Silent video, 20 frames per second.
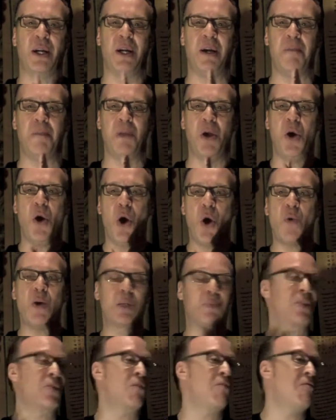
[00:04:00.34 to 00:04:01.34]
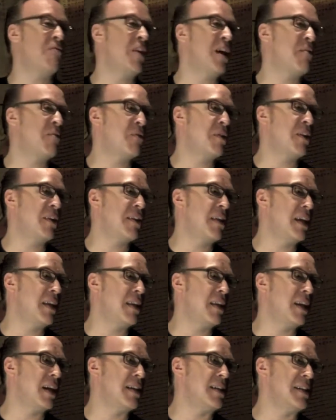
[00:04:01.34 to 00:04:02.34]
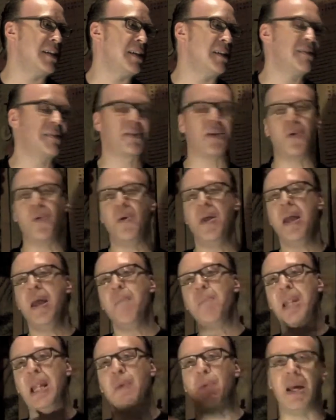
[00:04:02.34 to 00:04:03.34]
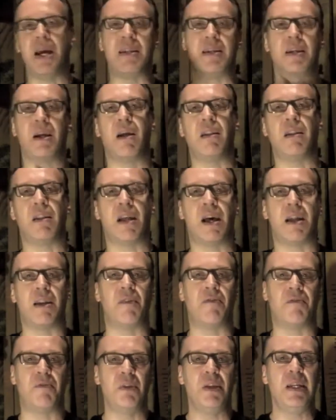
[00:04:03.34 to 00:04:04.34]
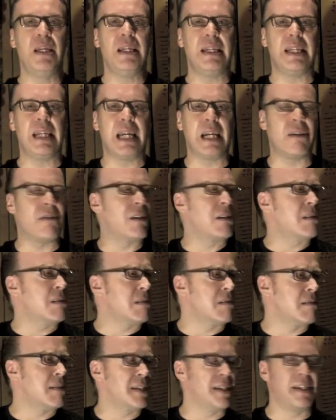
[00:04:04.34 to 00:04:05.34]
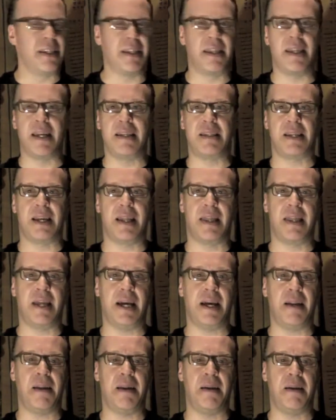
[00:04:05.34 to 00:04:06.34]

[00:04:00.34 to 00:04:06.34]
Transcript: her um, always was her favorite thing that I did. So, but anyway, I did a lot of characters and things like